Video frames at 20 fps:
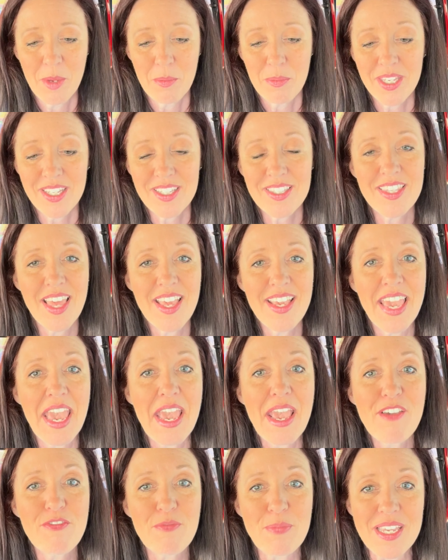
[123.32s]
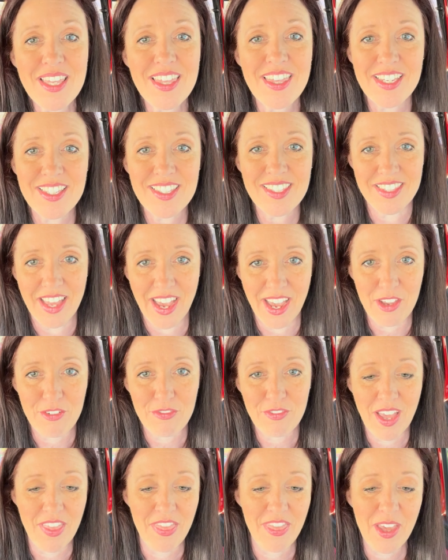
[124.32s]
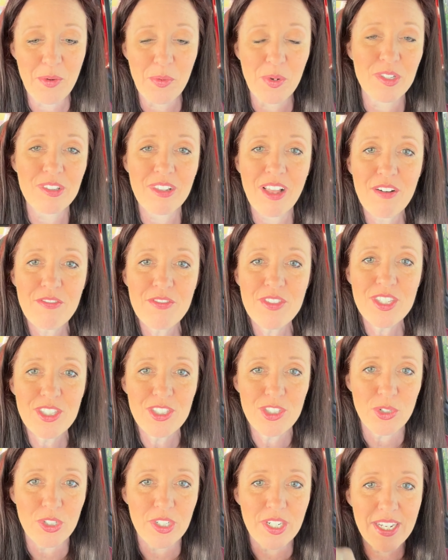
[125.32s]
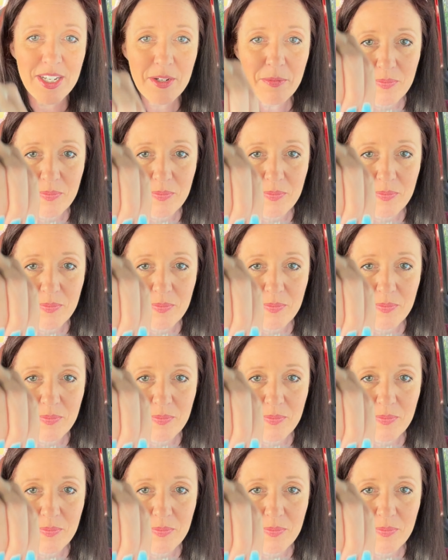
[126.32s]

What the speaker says: because they gave me this knife and they will love this story.